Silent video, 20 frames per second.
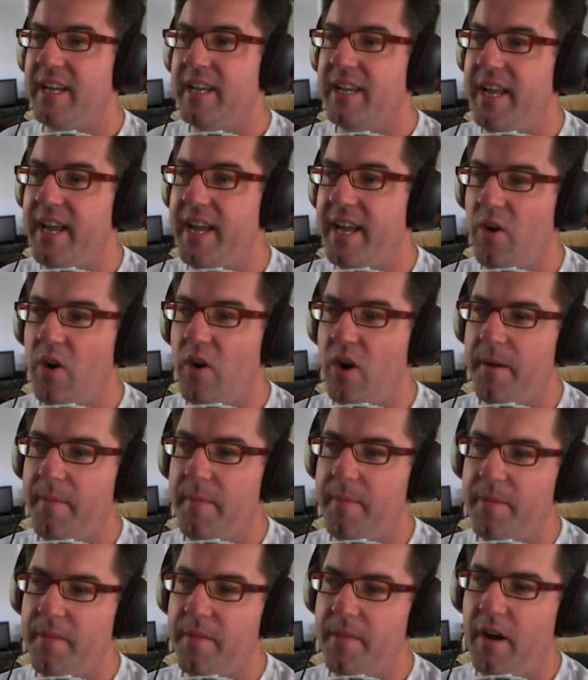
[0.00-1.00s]
Now
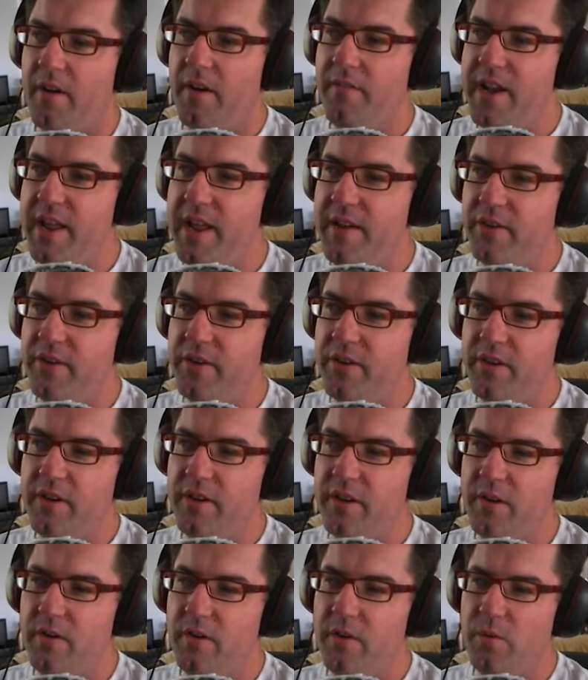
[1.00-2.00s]

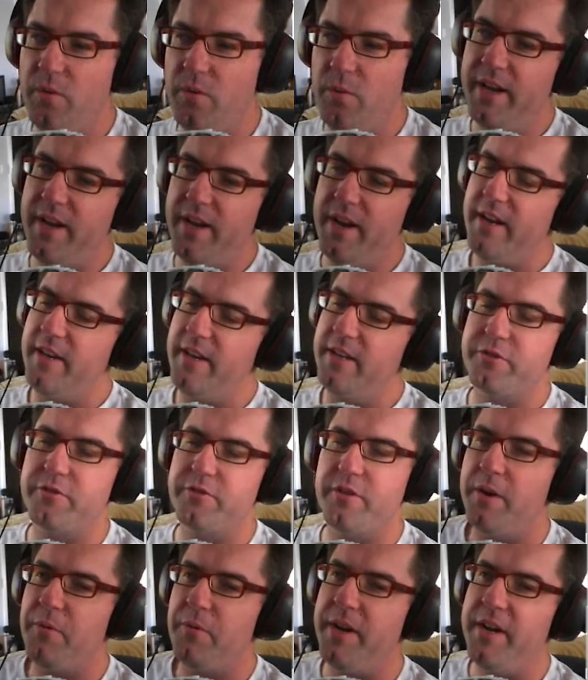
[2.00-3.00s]
in
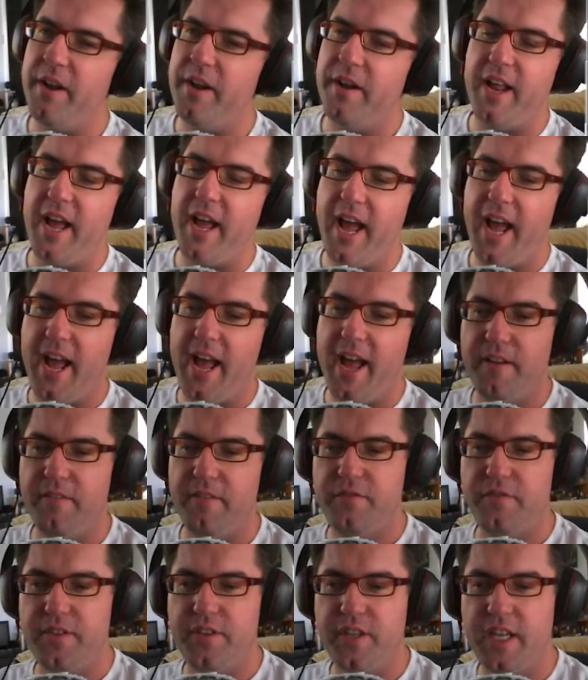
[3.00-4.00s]
Australia we don't
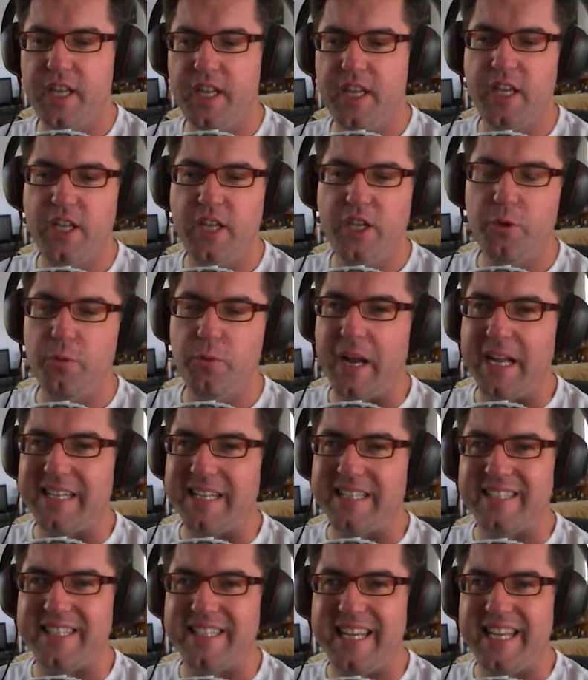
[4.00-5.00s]
have the
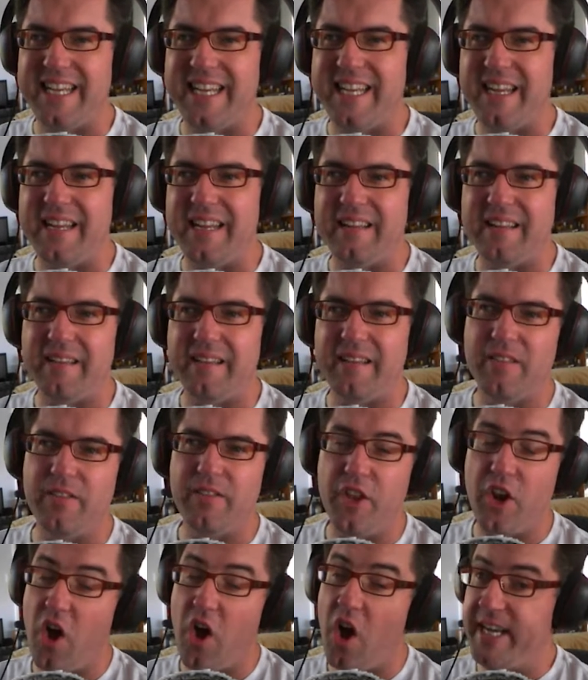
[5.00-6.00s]
UAZ
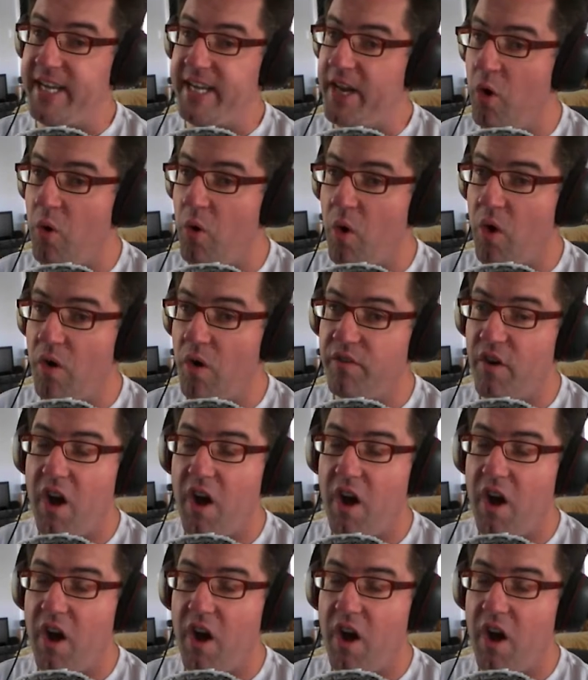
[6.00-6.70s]
that I know of.